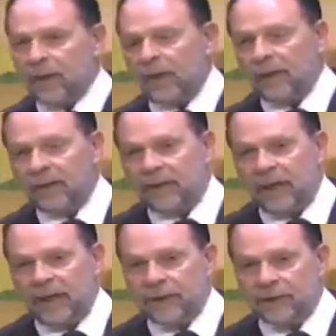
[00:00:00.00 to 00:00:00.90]

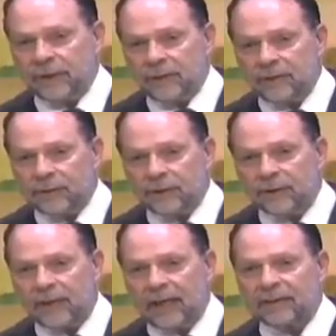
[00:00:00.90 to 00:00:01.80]
engage in
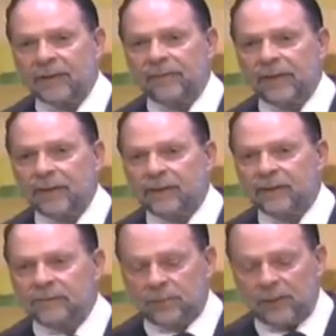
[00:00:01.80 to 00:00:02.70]
certain
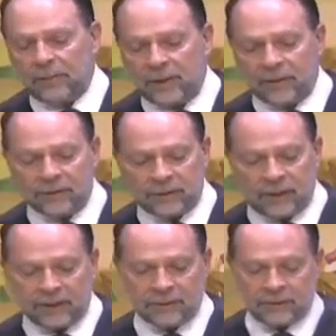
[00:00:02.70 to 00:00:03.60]
activities, premarital
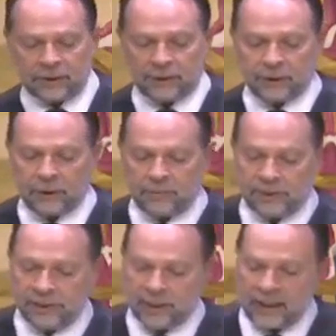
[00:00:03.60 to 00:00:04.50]
sex, that you
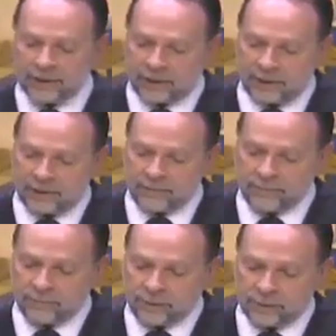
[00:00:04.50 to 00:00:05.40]
shouldn't be engaging in,
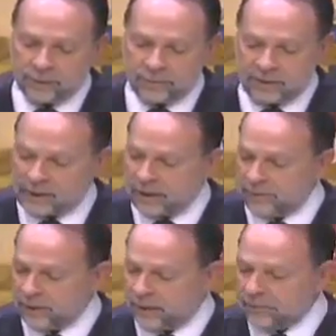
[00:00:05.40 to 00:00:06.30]
should be
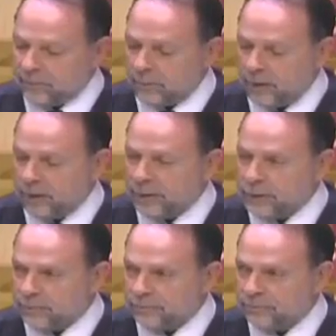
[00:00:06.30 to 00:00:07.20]
saving that for
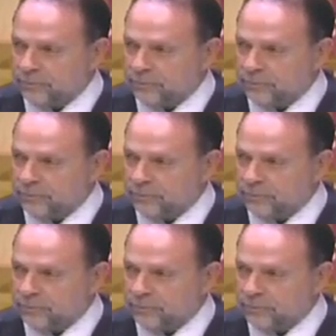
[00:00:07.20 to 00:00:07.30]
marriage.